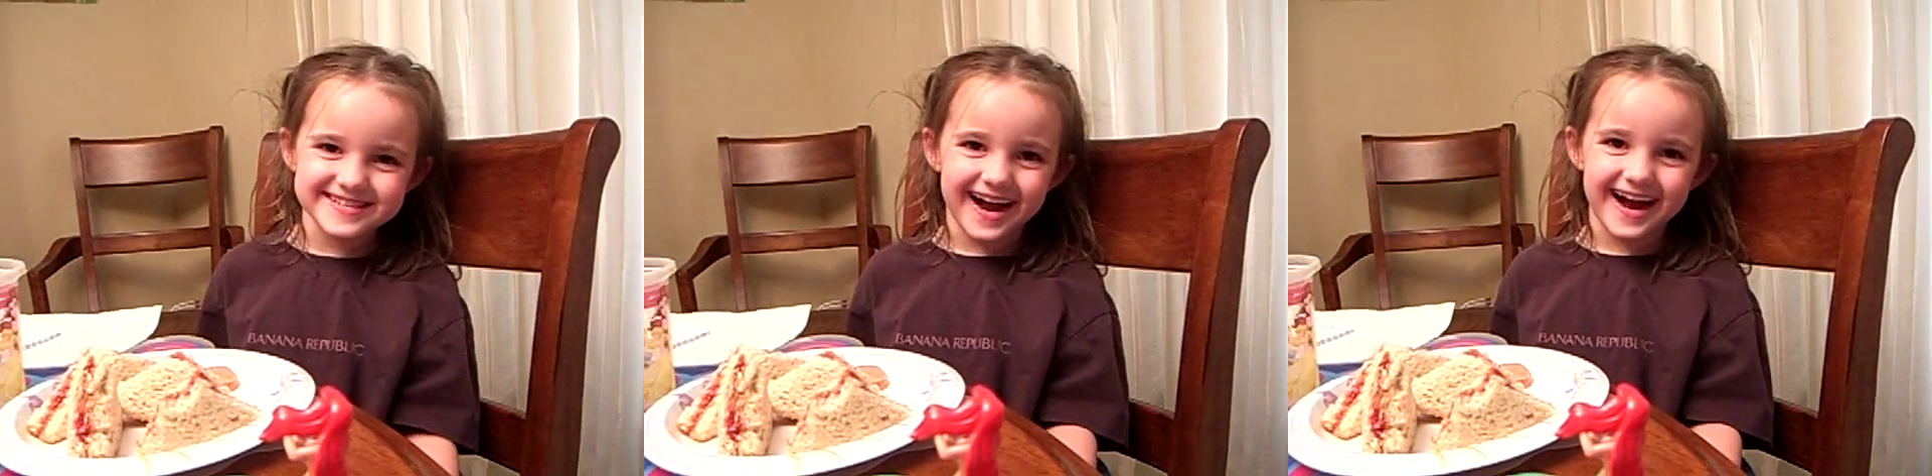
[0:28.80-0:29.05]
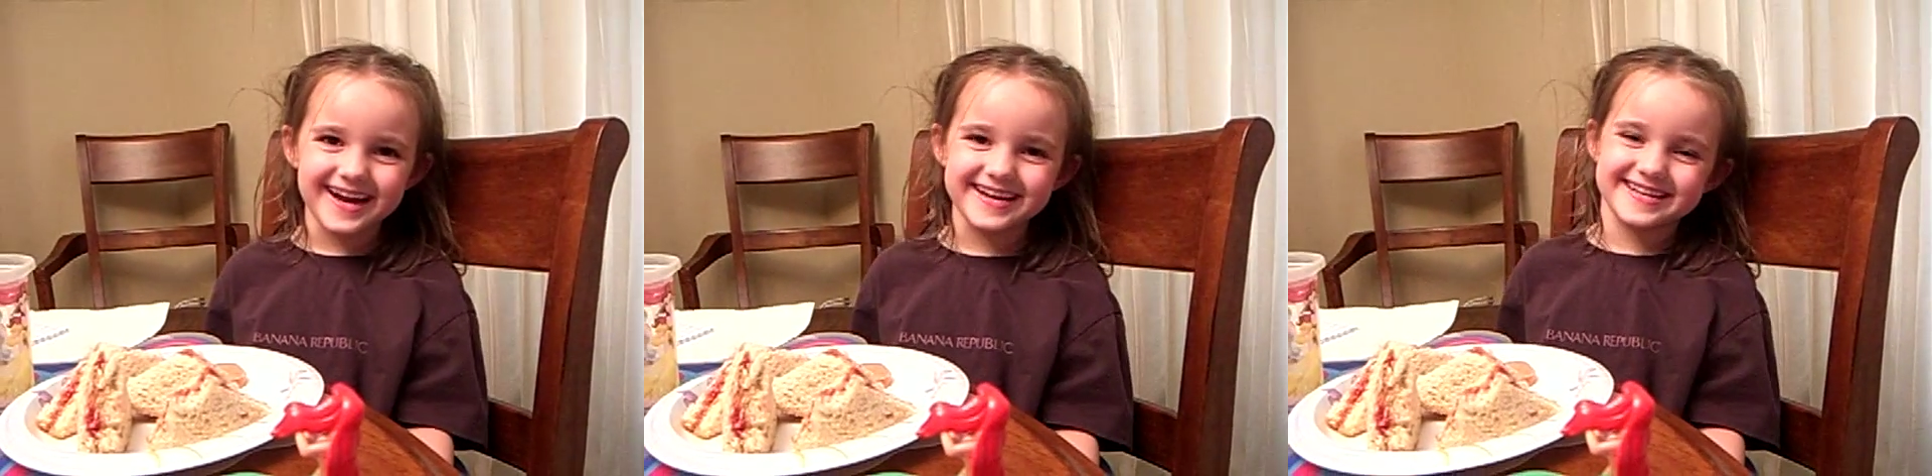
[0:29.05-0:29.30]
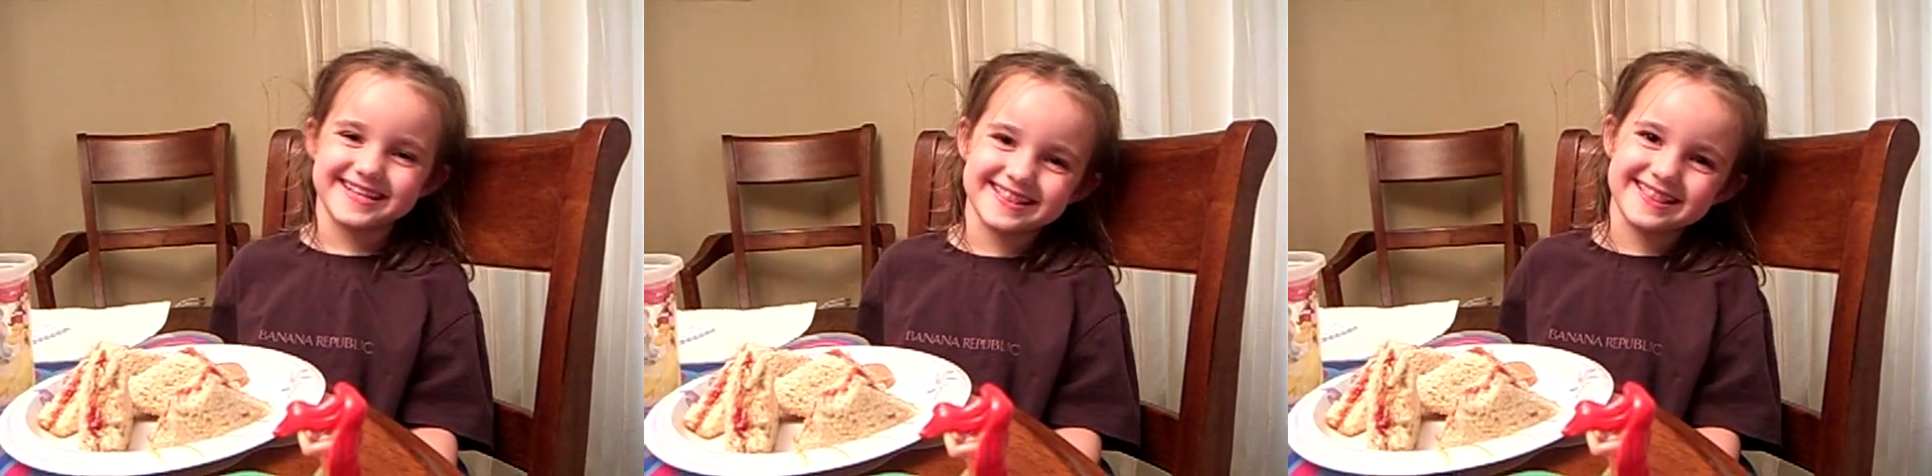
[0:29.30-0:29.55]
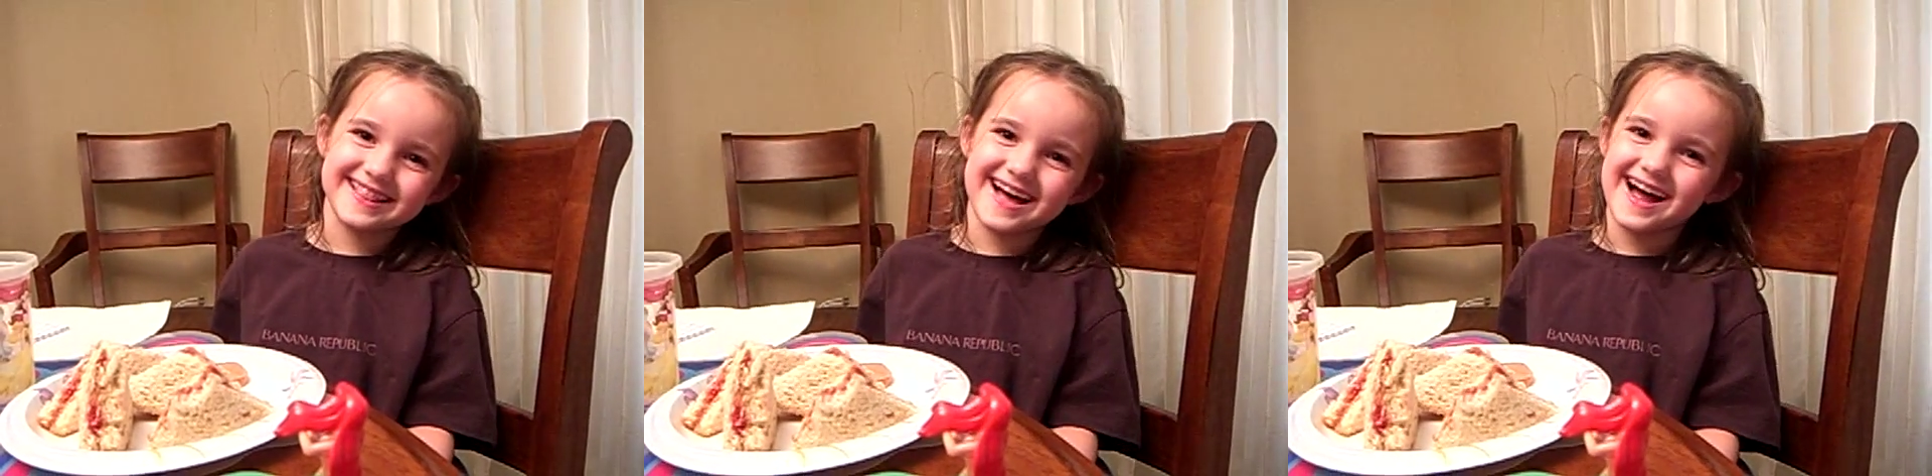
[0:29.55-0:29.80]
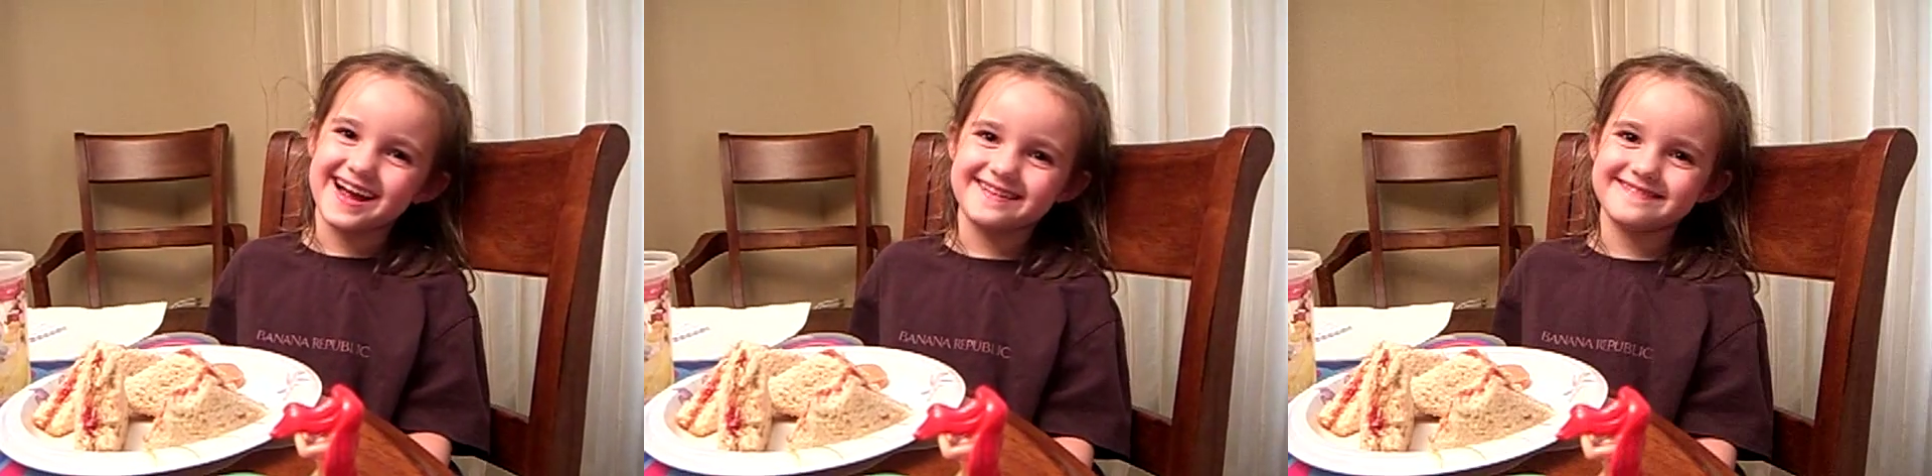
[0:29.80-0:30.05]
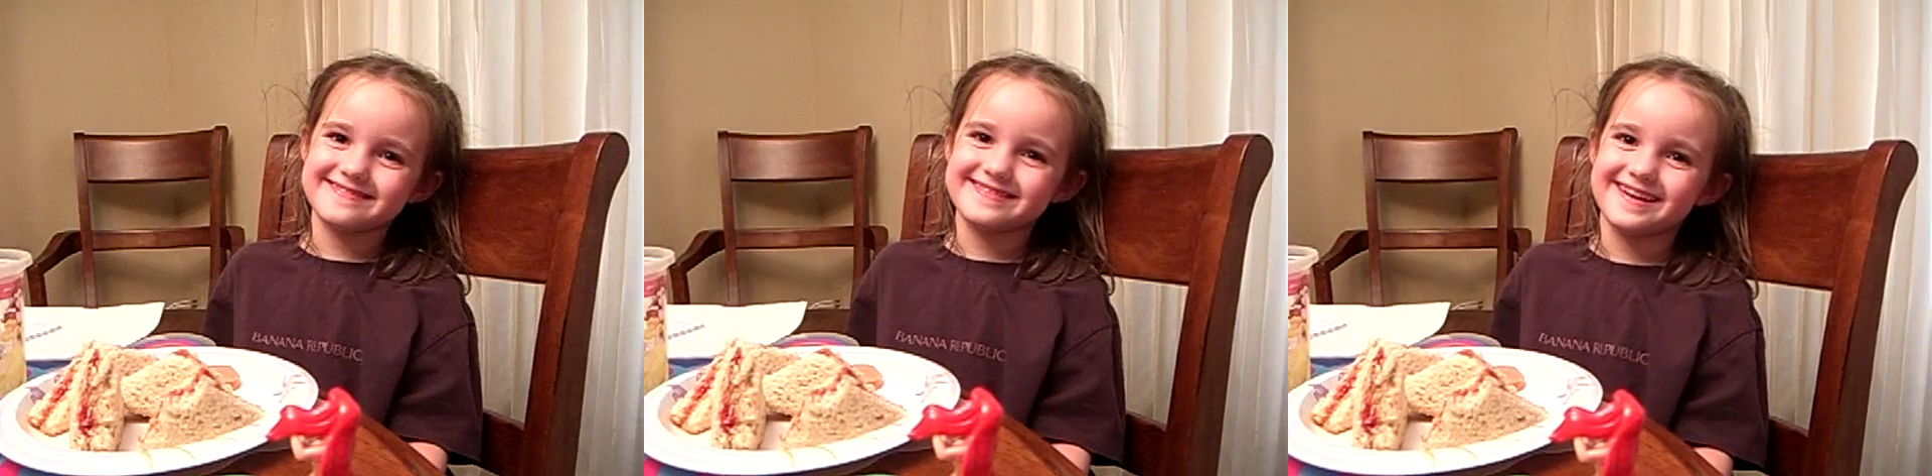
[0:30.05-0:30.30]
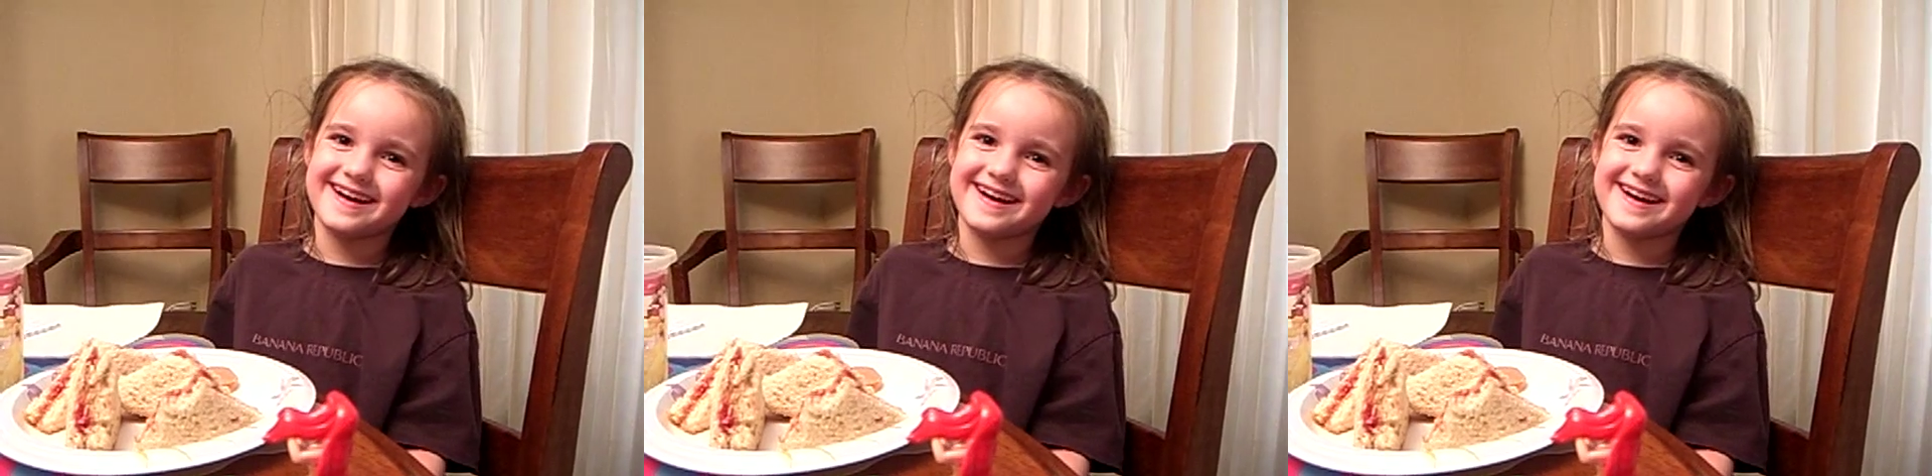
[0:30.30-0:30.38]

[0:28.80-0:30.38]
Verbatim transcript: I climbed